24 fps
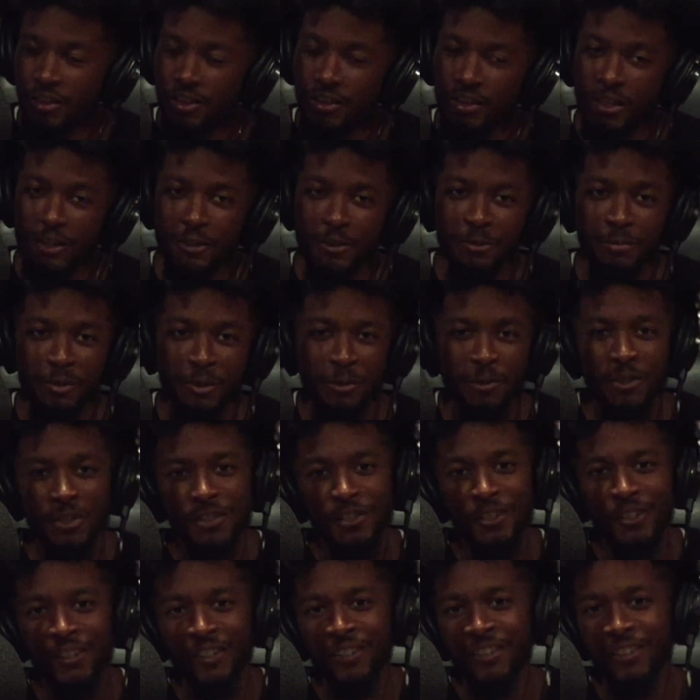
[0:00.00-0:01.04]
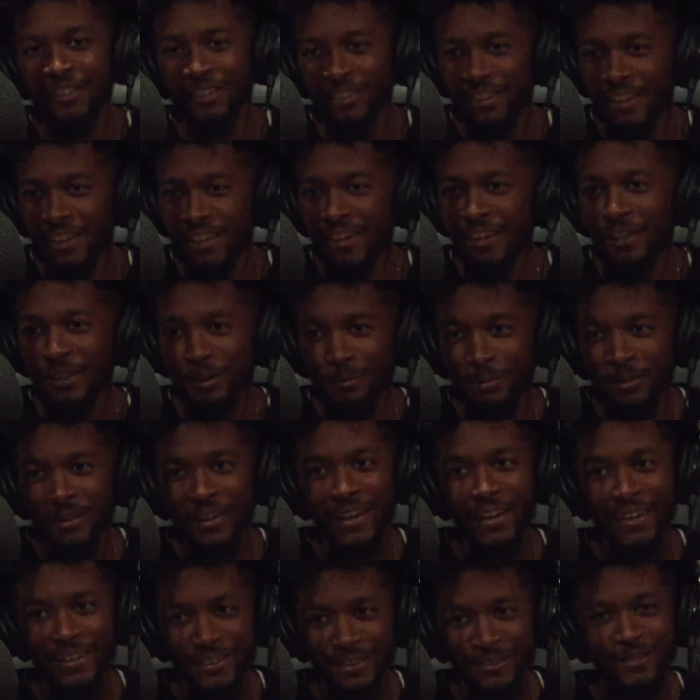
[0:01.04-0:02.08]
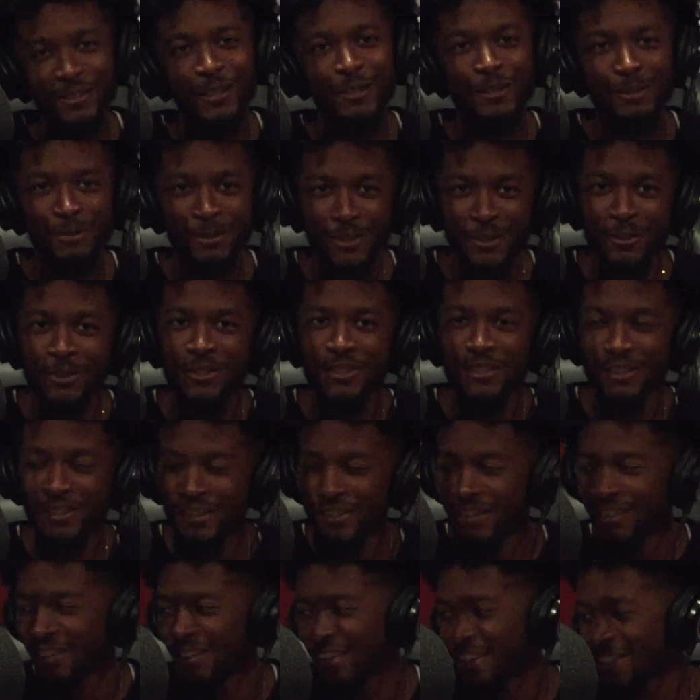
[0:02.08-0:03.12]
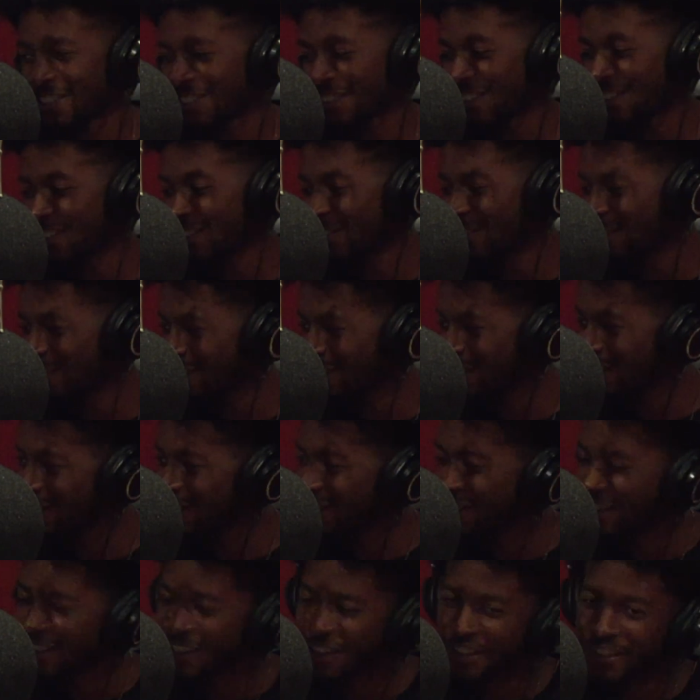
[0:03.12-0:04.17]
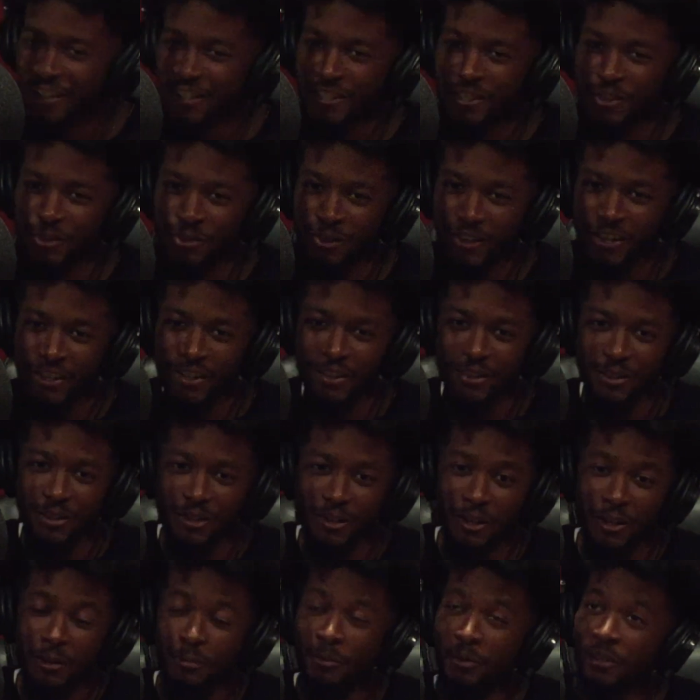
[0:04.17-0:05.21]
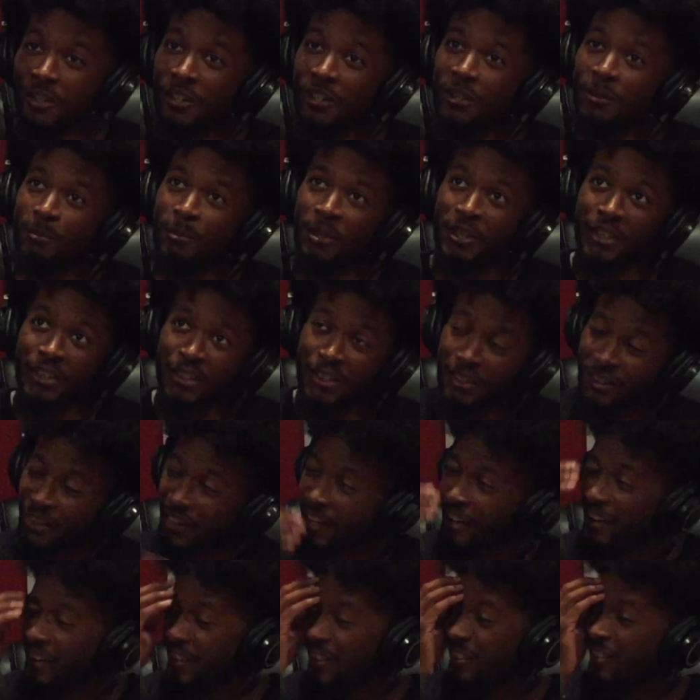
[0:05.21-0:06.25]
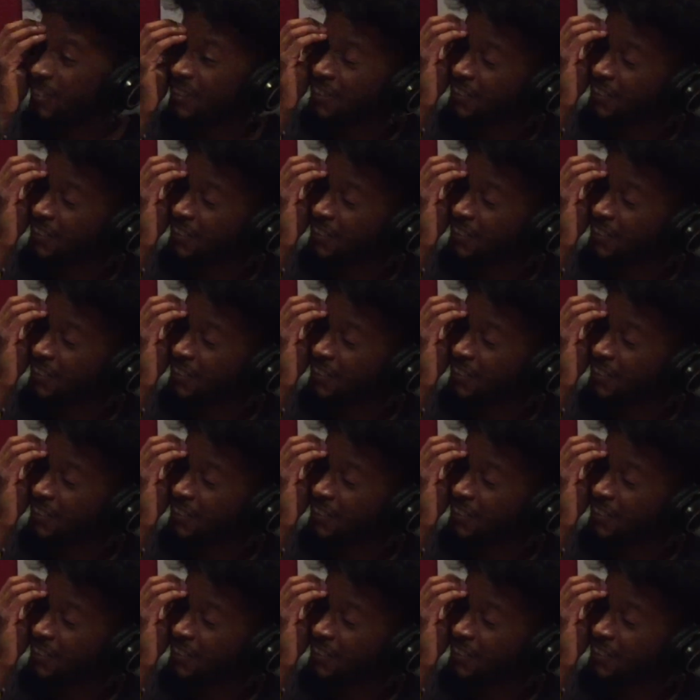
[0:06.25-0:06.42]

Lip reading: Yeah, throw some juice in there. That'll help a lot. Throw some juice in there. That shit that'll get you right. But yeah, man, like